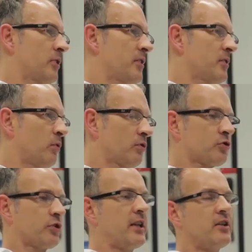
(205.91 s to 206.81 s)
And I think what
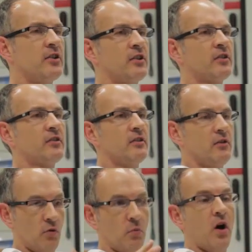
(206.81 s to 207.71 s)
traders,
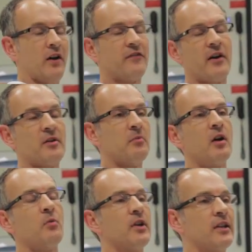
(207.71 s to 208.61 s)
or what I found in my
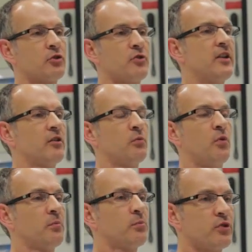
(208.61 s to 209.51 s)
work, is traders
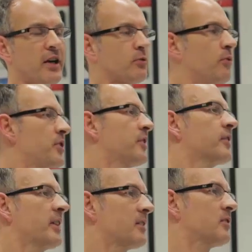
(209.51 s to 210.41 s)
want practical things
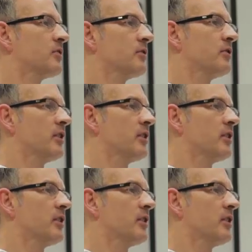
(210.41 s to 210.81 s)
they can do.